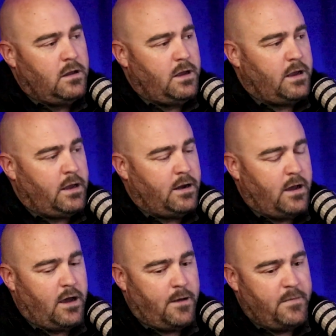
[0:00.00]

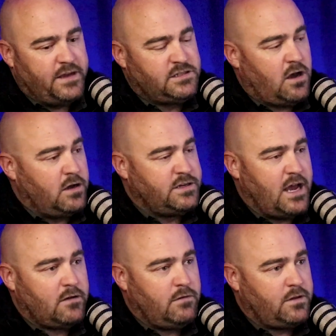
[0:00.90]
And makes
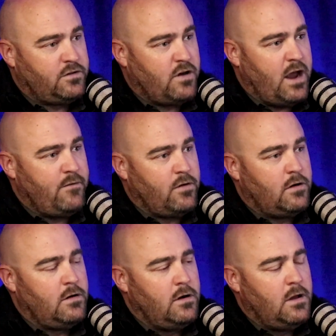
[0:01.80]
contact with the driver,